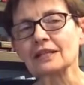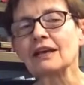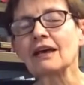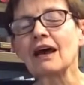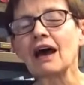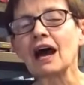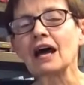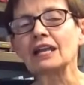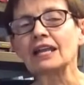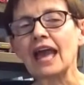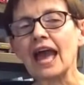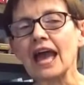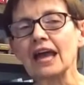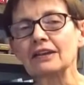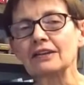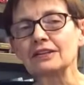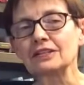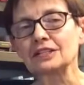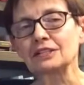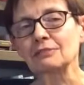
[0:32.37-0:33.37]
I'd add
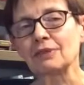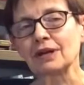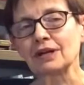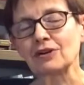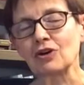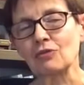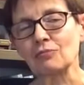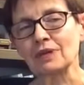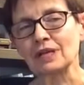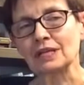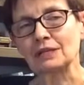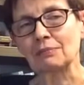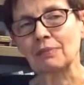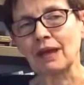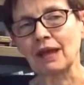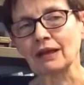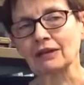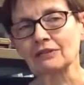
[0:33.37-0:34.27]
it to my comment bank.